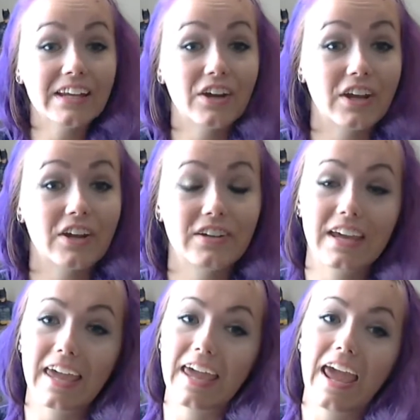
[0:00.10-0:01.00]
Nerdy Girl
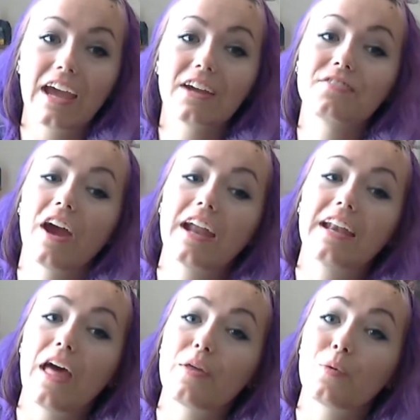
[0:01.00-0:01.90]
Nikki here for
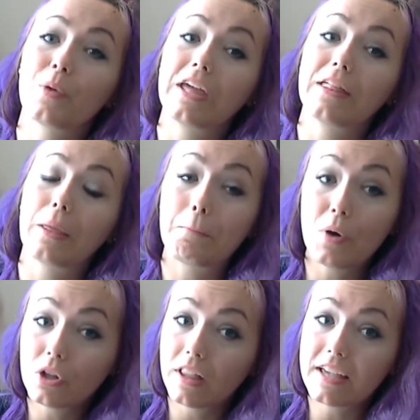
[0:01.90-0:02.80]
another weekly
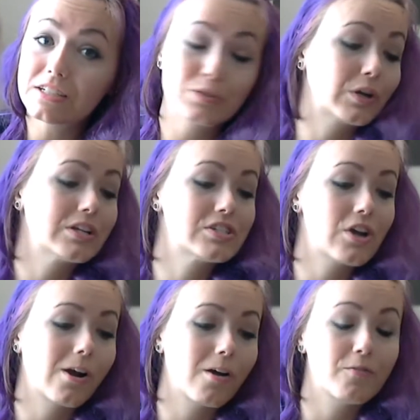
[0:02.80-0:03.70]
pull list. We're going to
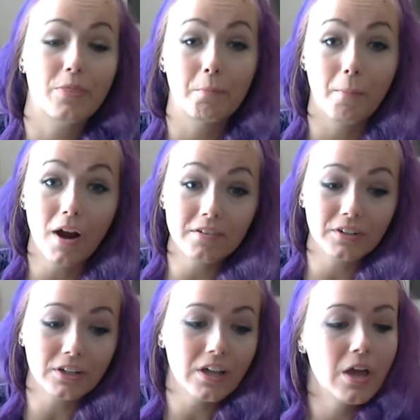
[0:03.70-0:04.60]
start off with
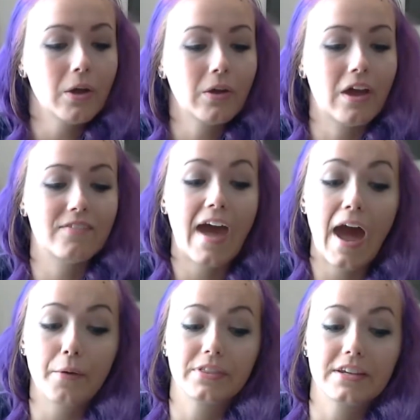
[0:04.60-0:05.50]
Marvel. We have
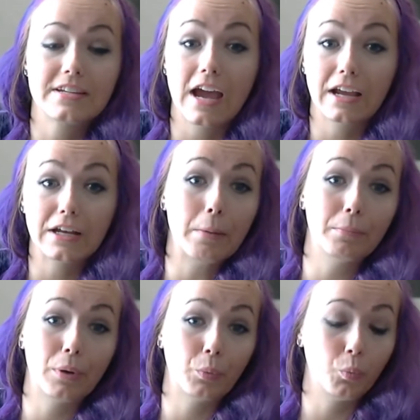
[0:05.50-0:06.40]
Howard the Duck
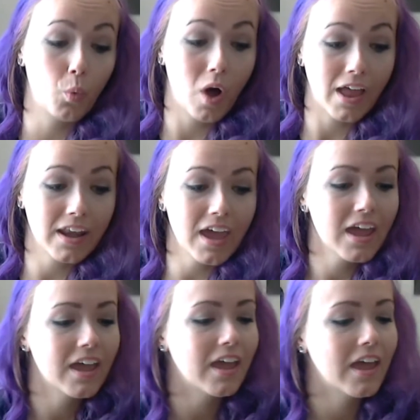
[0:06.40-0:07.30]
number one,
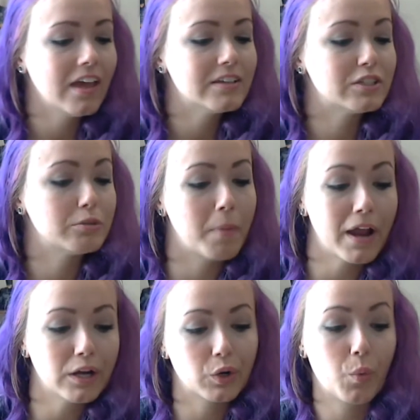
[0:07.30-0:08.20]

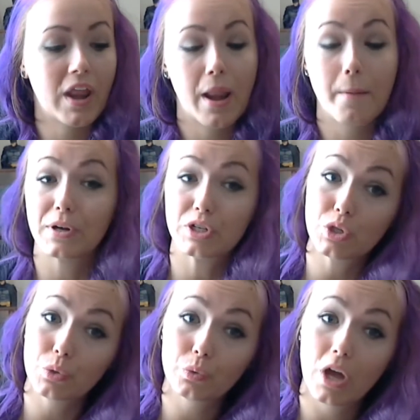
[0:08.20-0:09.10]
Spider Gwen number
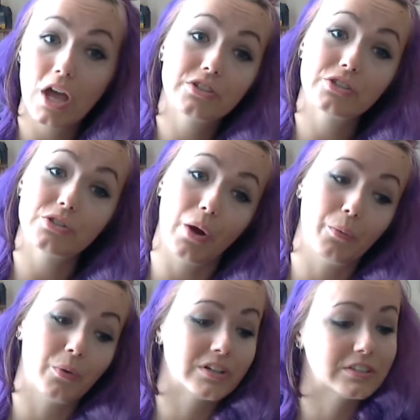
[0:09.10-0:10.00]
two,
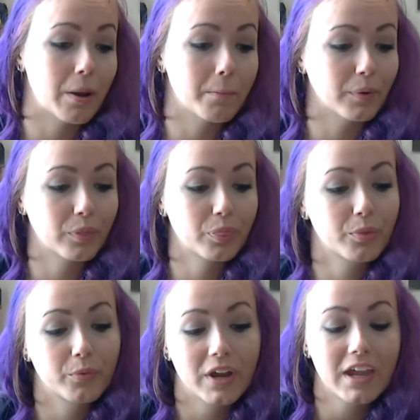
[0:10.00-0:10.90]
Star Wars number
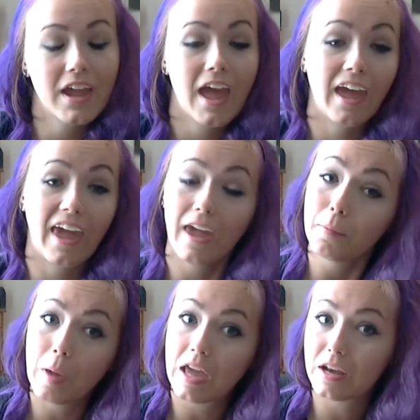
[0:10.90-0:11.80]
three,
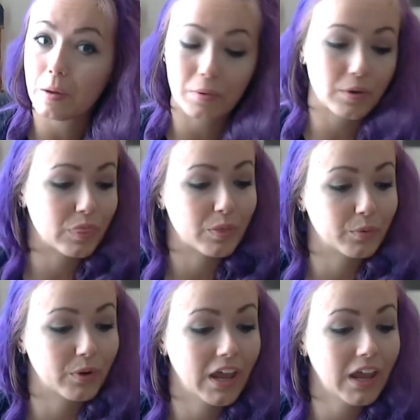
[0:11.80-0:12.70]
Ant Man number
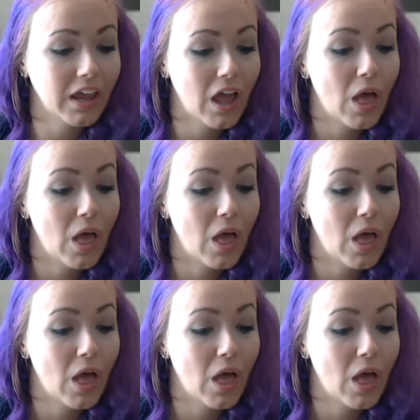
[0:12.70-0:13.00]
three,